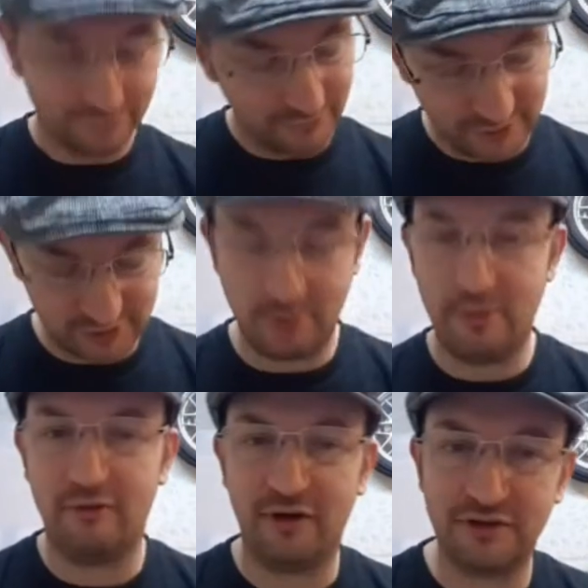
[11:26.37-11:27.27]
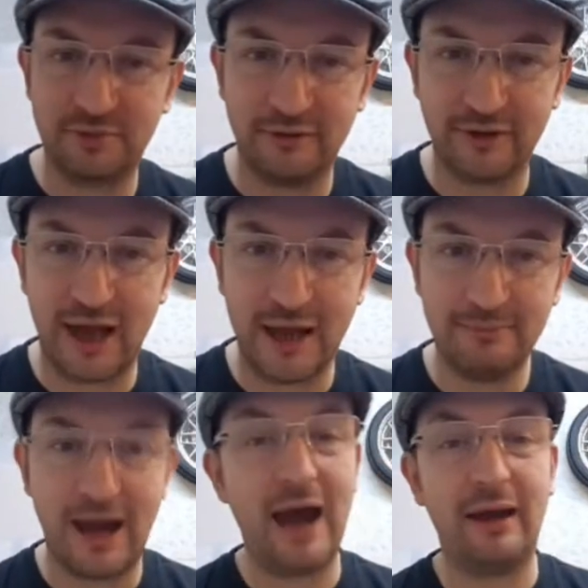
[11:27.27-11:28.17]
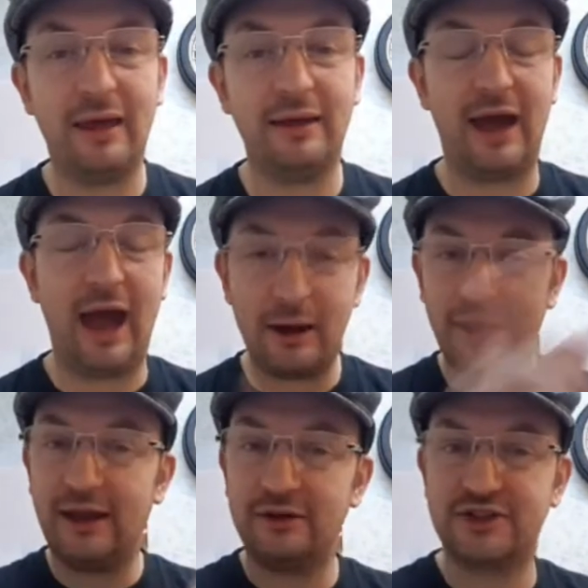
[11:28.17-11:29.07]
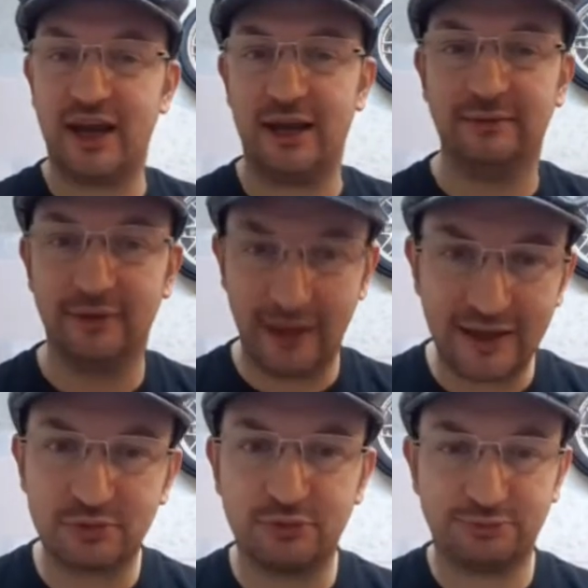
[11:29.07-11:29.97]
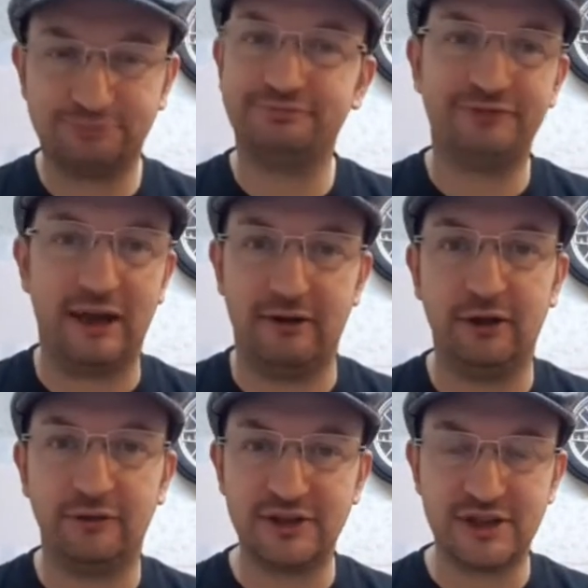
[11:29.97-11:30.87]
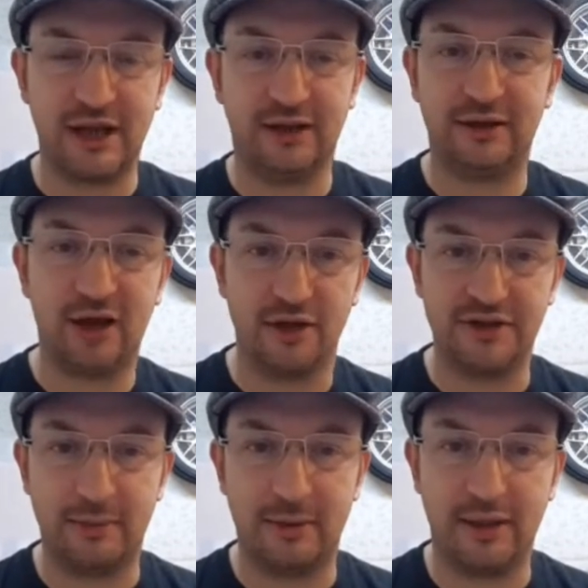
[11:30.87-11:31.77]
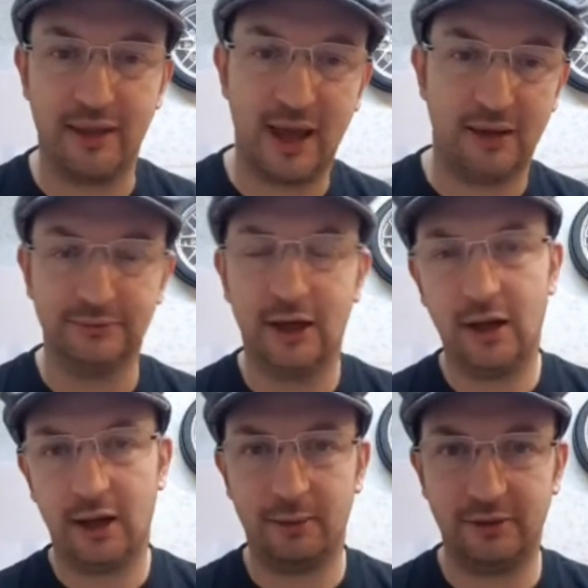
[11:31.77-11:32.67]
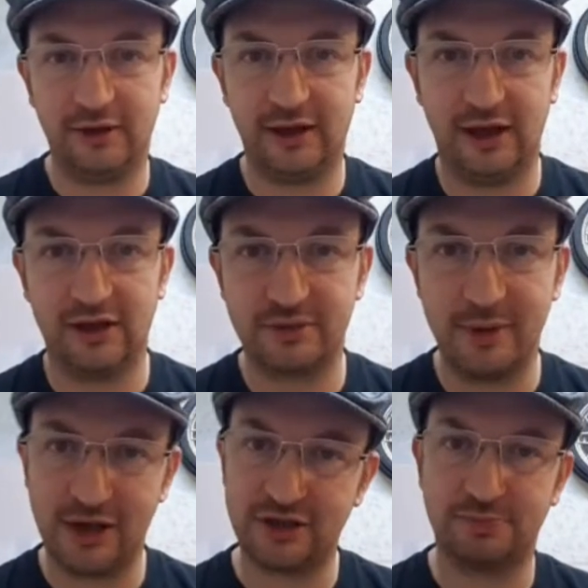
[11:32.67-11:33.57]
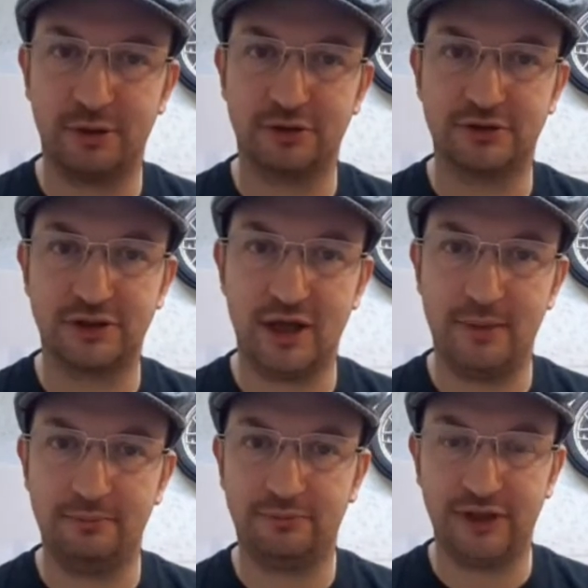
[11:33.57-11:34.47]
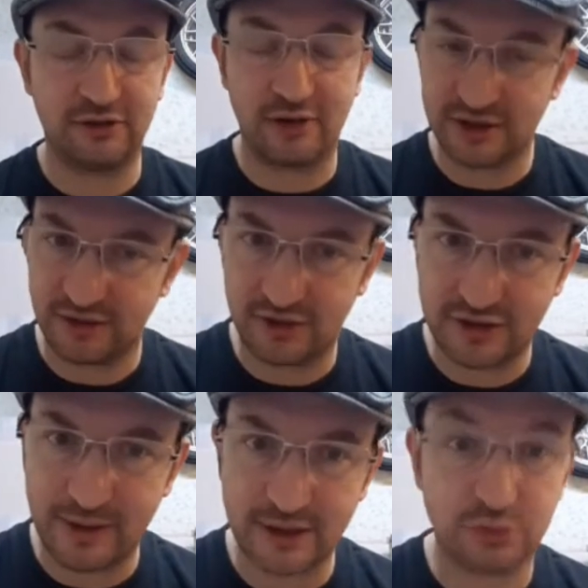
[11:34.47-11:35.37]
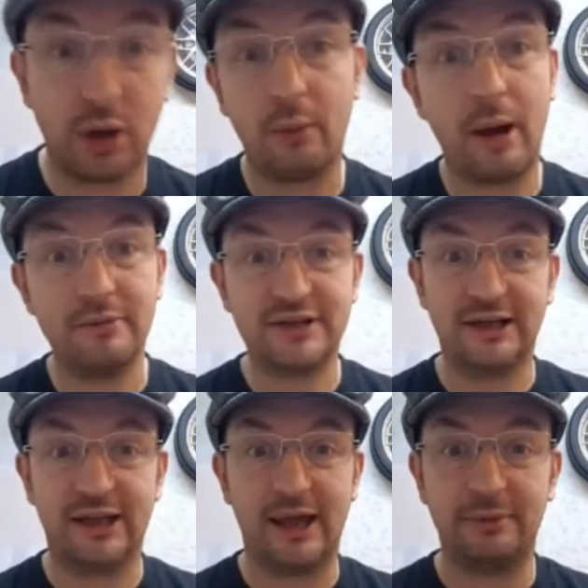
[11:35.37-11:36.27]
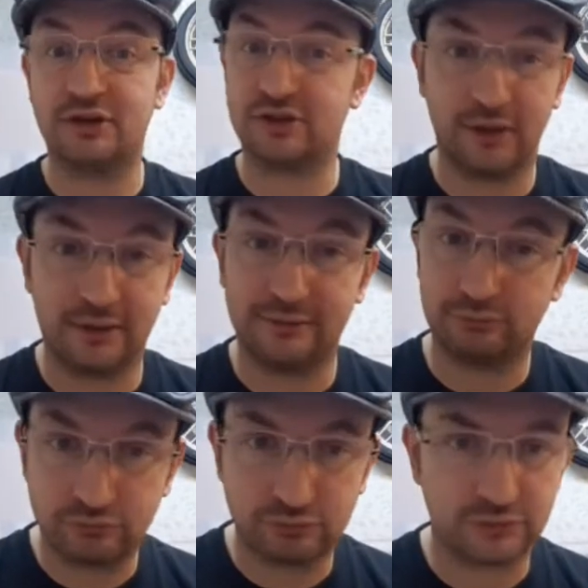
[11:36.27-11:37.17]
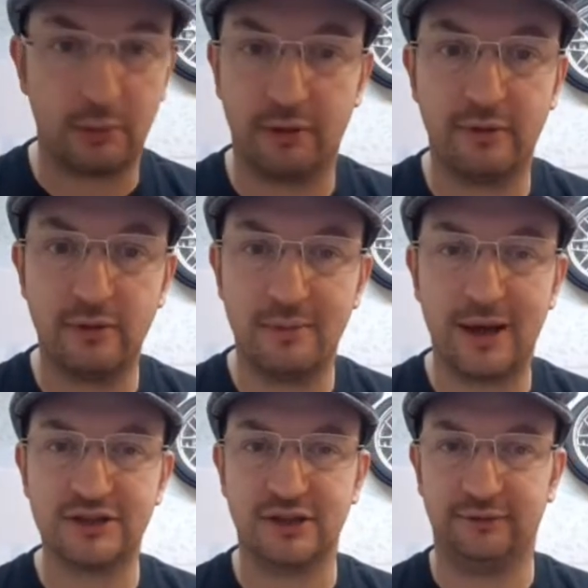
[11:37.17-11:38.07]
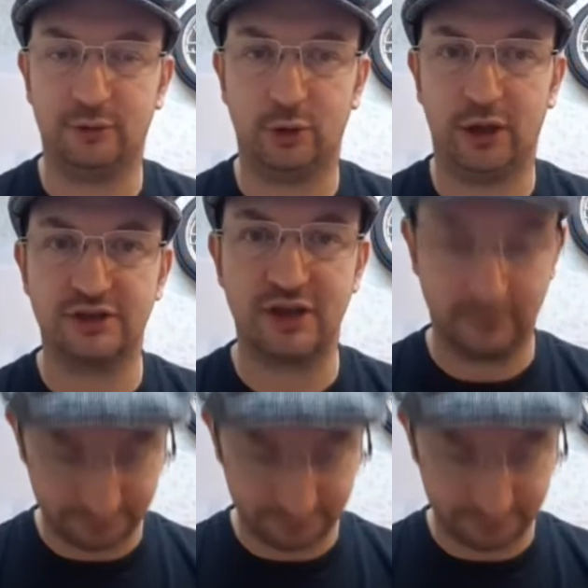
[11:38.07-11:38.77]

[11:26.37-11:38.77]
should we move on to another game? 8 out of 10. That's fair enough, isn't it? You can't say better than that. I wouldn't have given it a smash, but did Crash give it a smash? Well, I won't tell you that because I don't want to ruin the magazine for you. So,